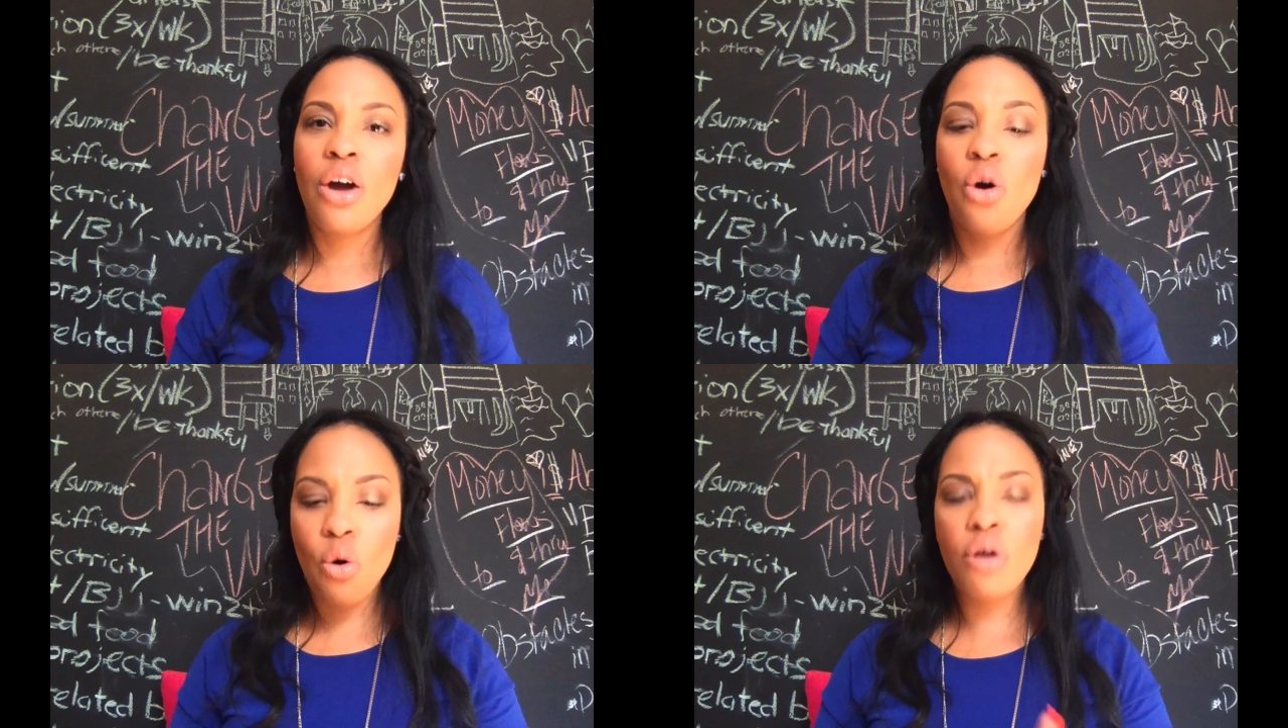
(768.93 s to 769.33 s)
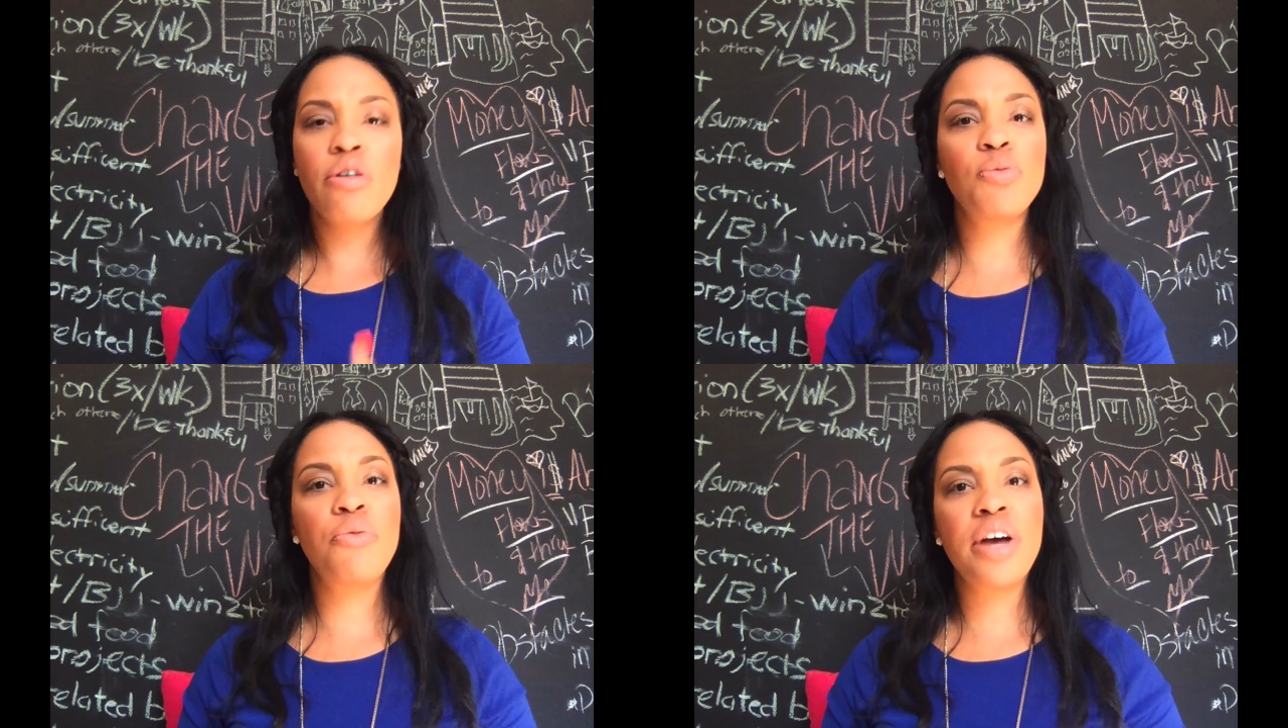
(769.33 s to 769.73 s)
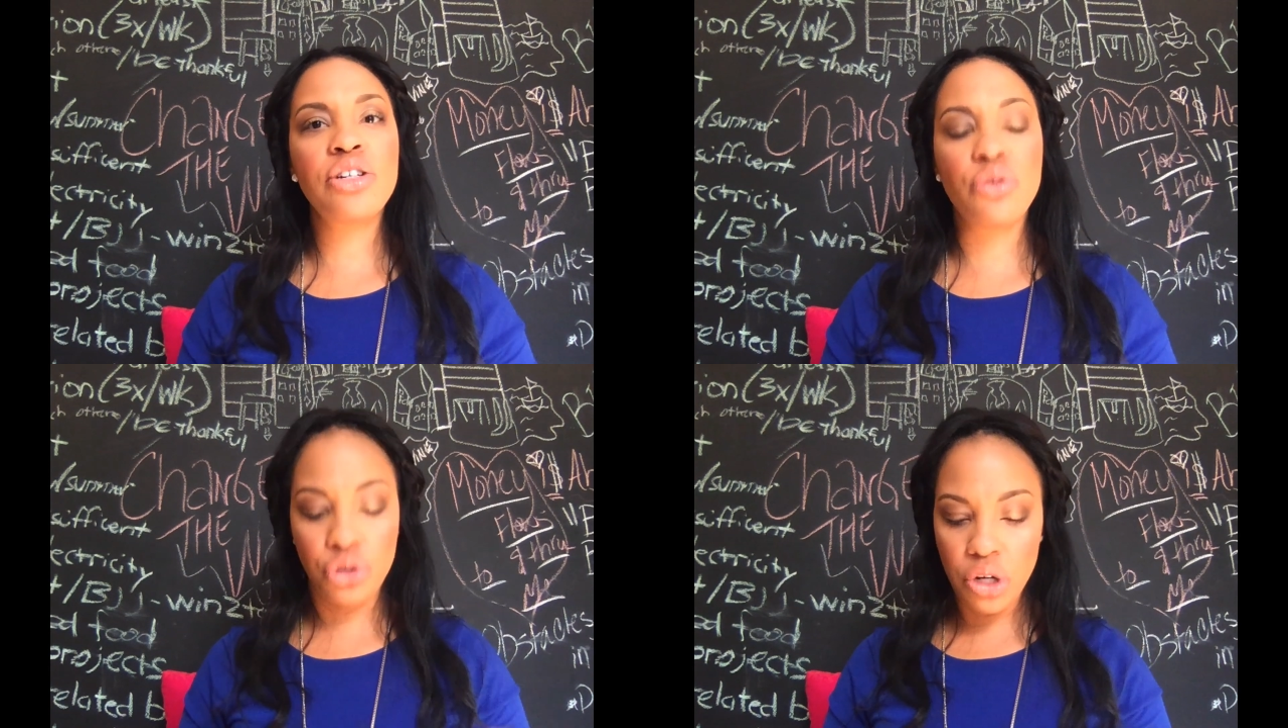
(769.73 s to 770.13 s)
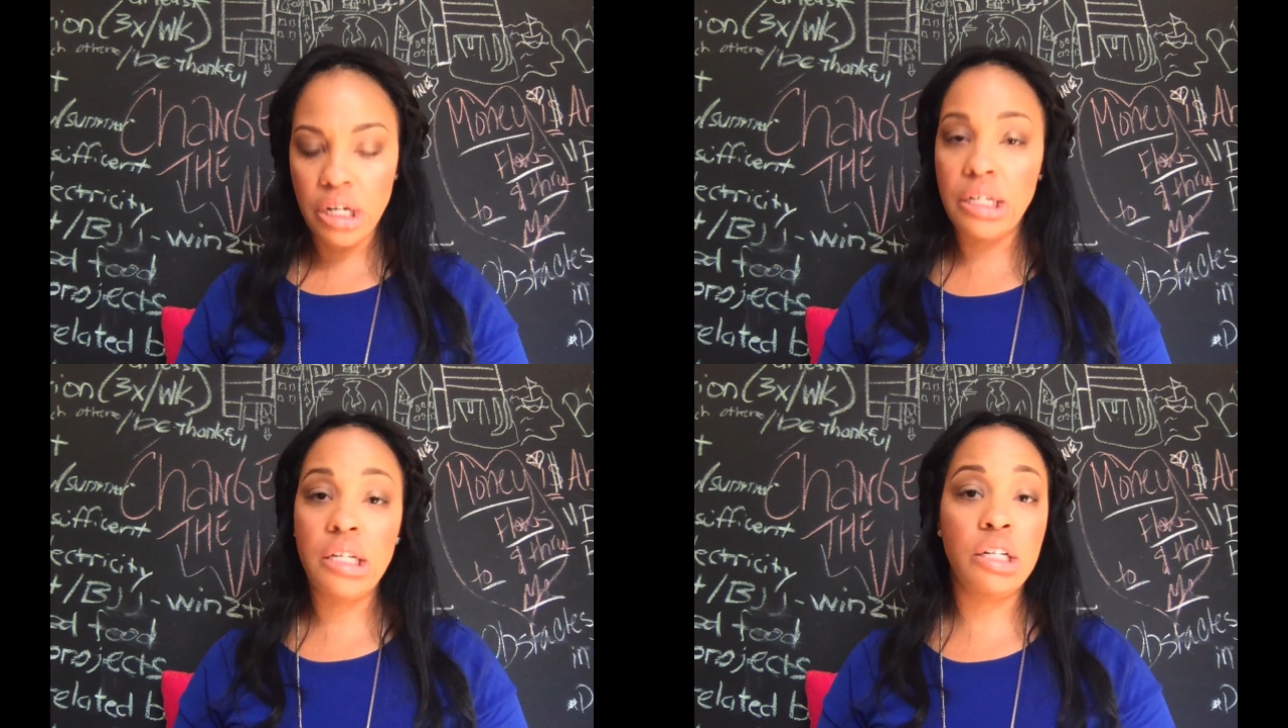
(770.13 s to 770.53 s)
Who are those professionals? You're going
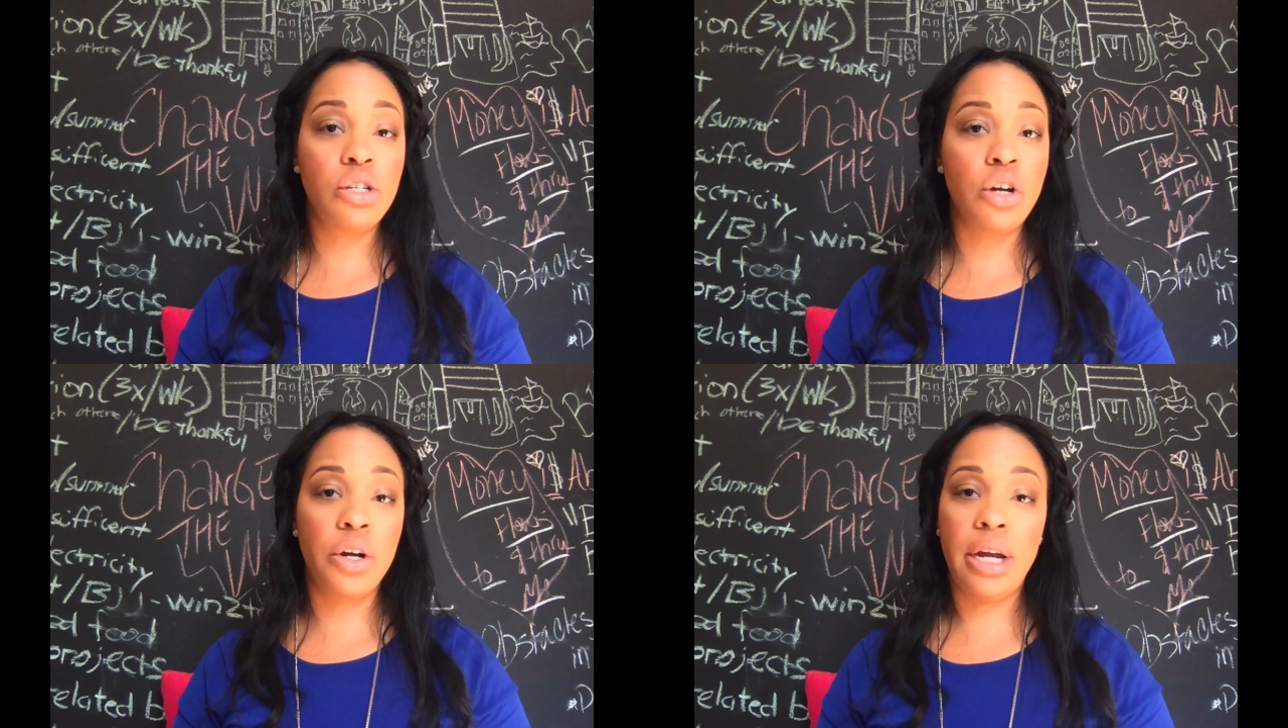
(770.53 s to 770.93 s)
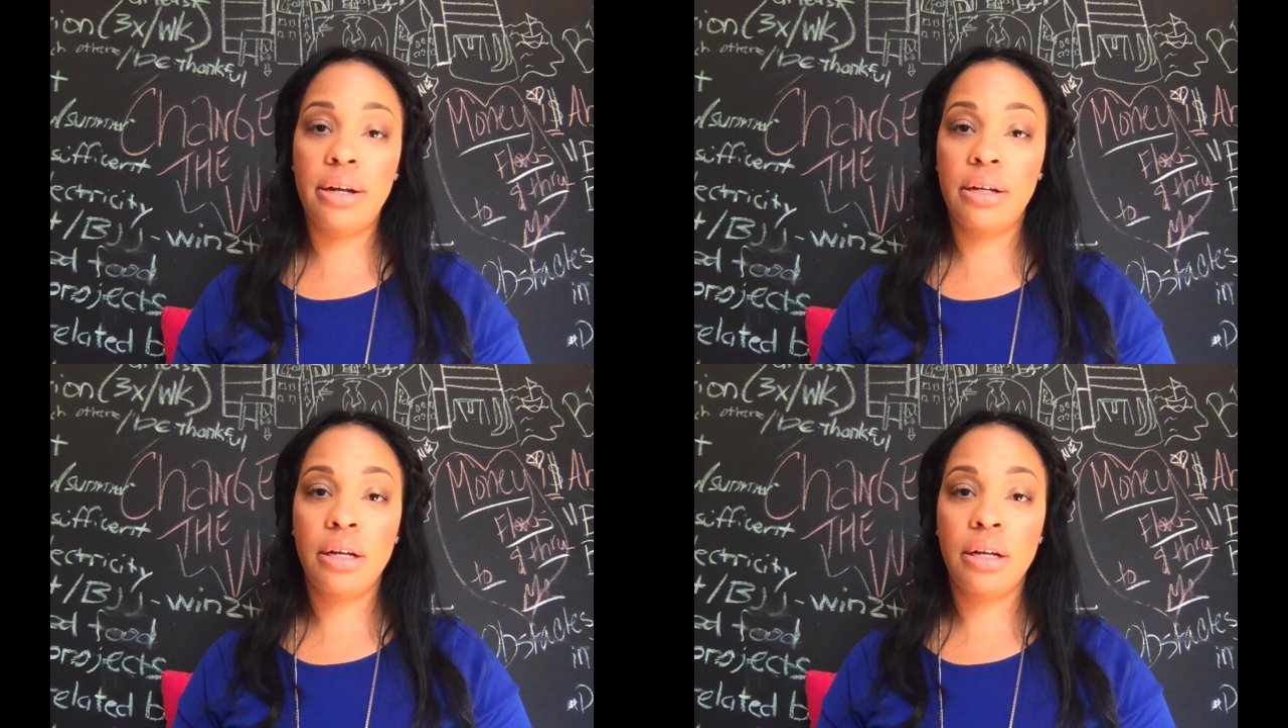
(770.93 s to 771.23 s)
to need an attorney.